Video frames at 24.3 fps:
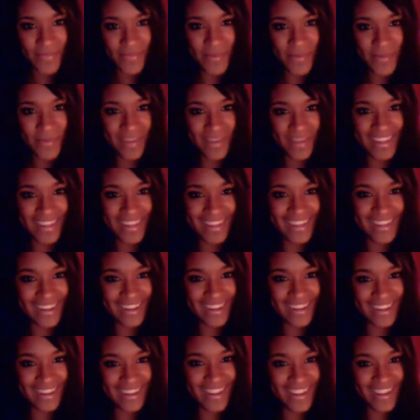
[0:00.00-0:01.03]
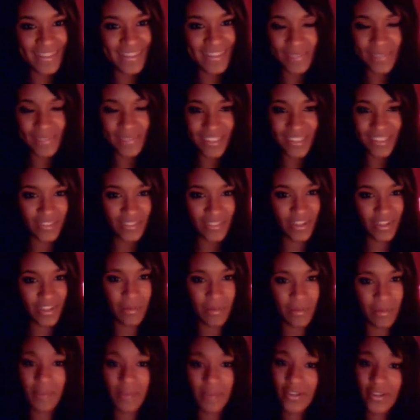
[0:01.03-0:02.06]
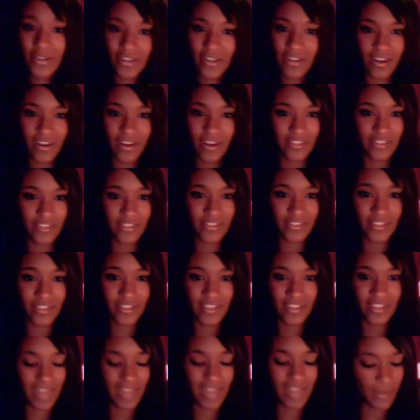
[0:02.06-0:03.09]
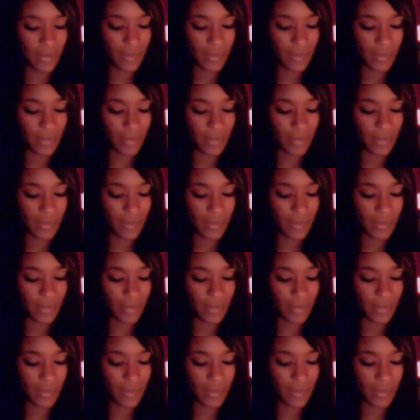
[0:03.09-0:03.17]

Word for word: Oh my god, I am so sorry. Mom's going to Carl's Jr. and